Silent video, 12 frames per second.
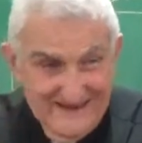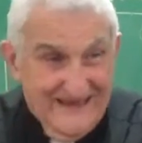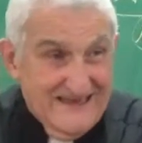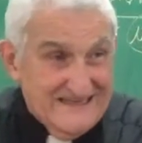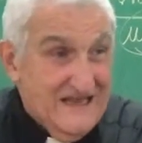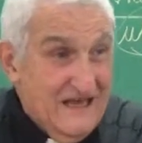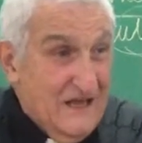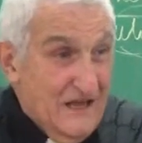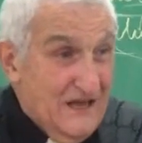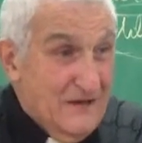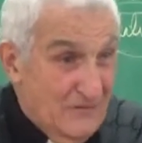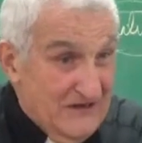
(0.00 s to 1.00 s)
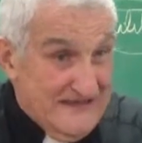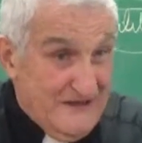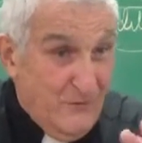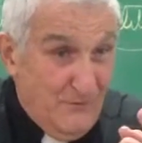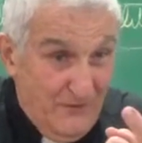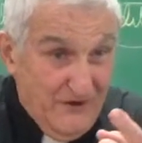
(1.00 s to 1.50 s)
Yes, but
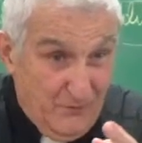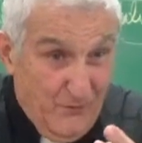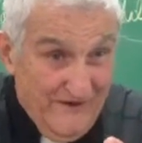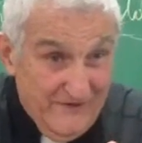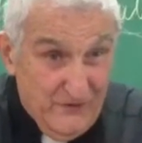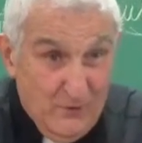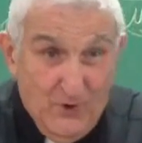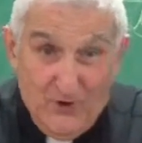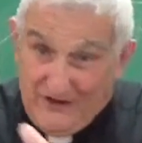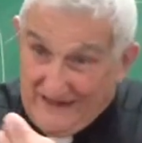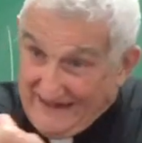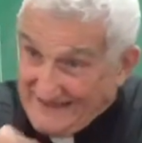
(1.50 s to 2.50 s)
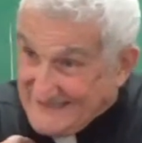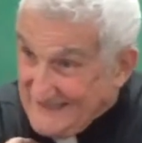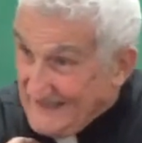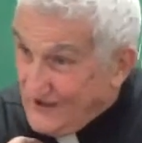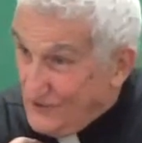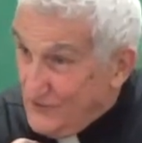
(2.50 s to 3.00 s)
when you were
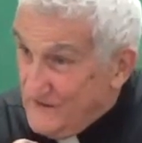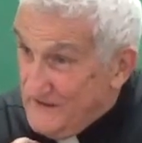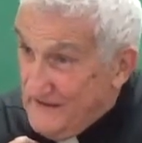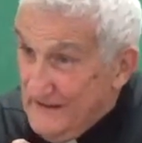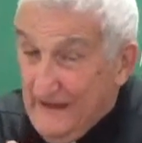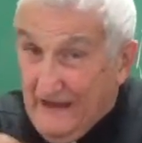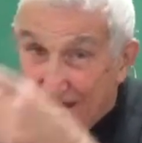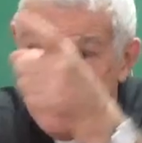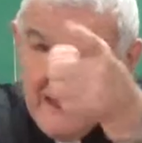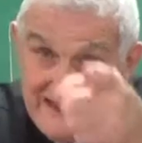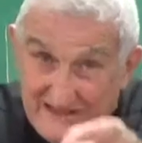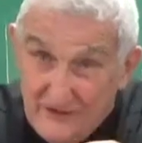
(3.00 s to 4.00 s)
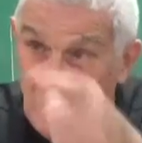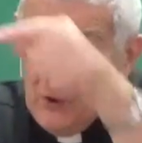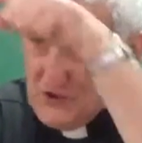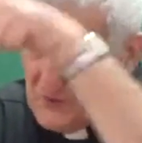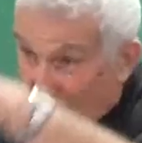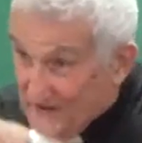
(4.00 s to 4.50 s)
listening to me, that
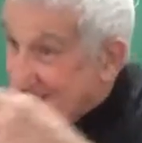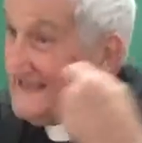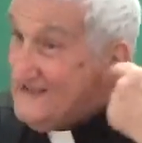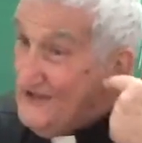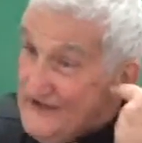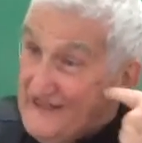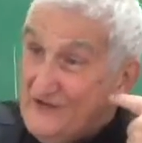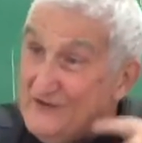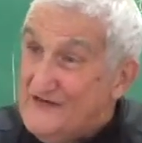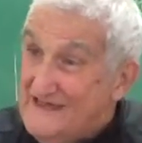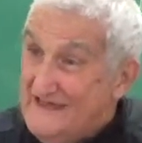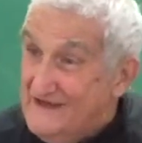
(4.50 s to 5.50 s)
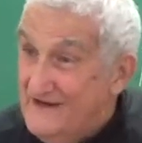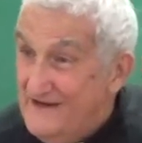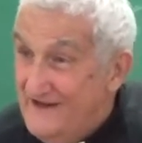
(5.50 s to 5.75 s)
noise was entering your ear.